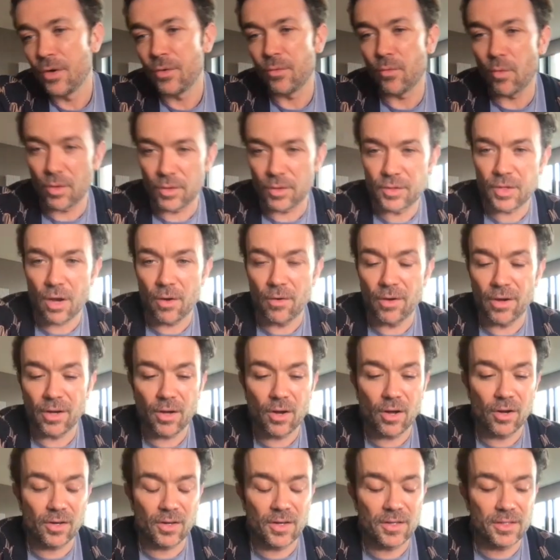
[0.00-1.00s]
what's going
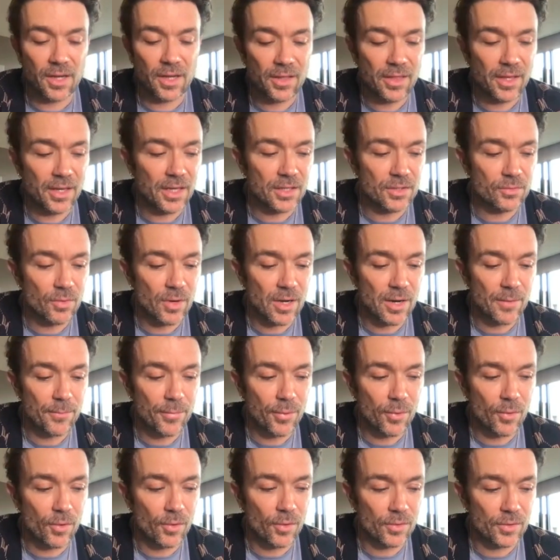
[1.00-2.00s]
on, because I think it's really
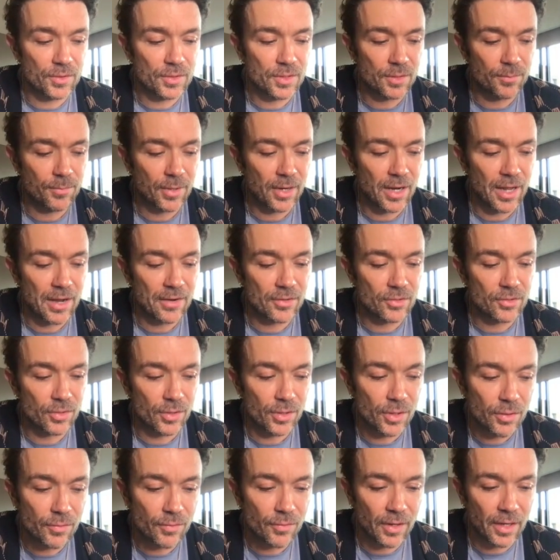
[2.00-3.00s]
important to play it
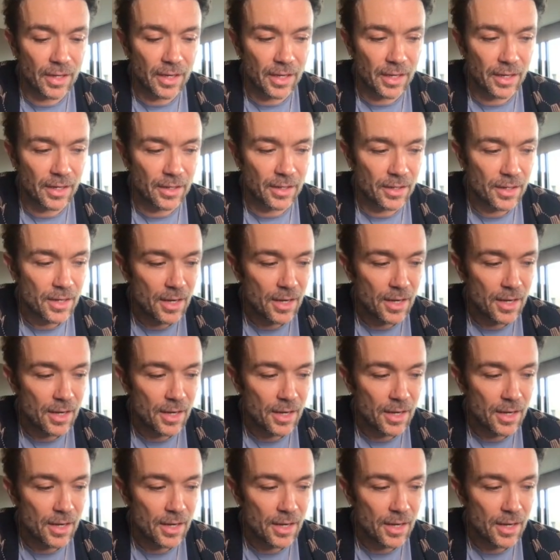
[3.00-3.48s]
truthfully. And